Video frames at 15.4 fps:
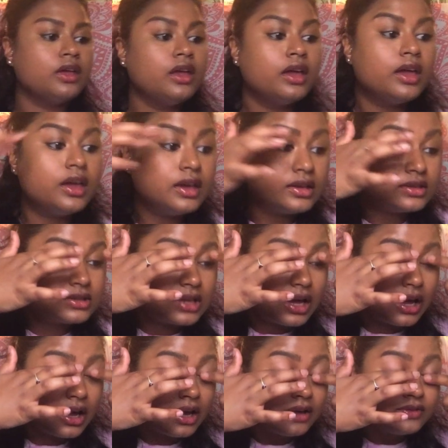is I
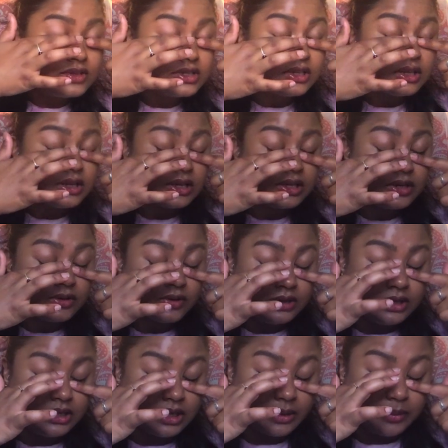have to literally
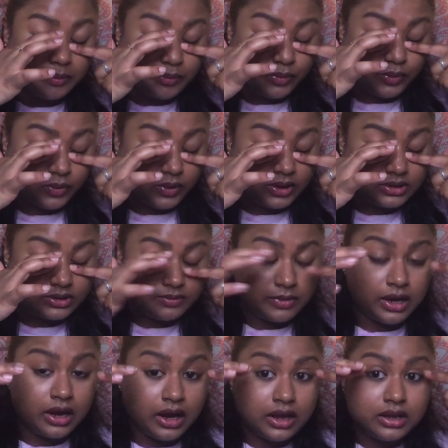like press my
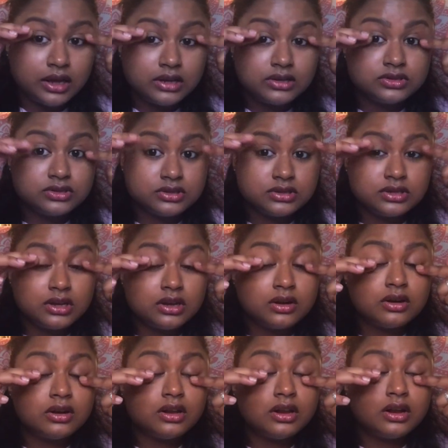eyelashes down
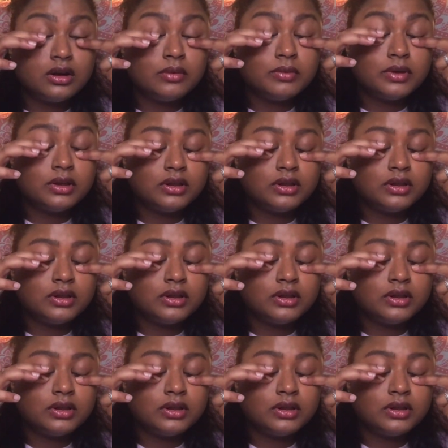a little bit,